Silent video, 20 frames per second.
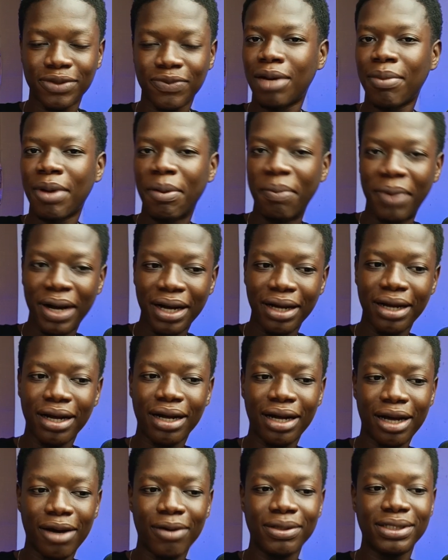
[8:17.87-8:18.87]
Now my bank
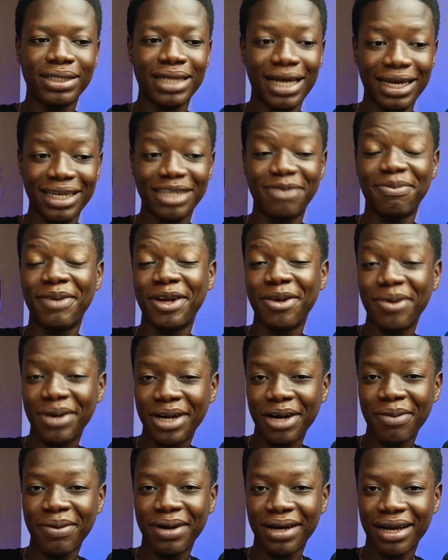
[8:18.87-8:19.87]
account, that is my
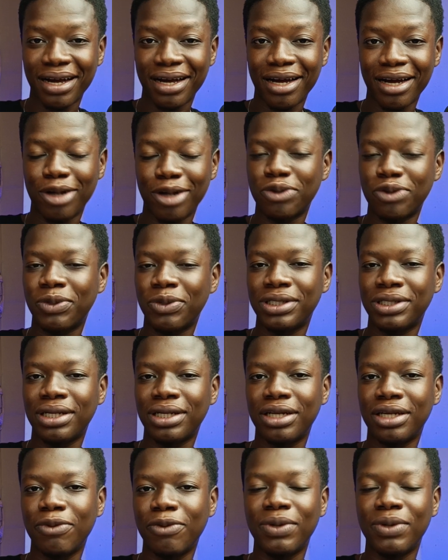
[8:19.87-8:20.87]
local bank account,
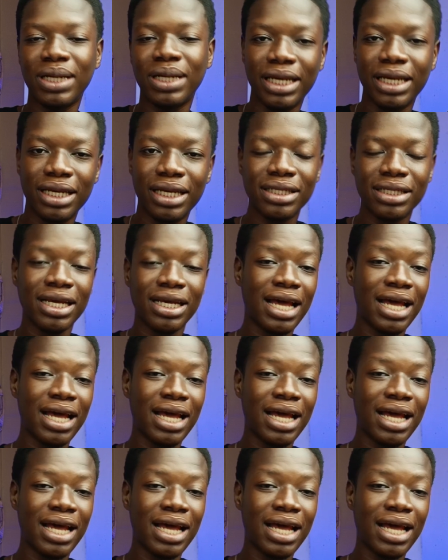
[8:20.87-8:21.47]
recently released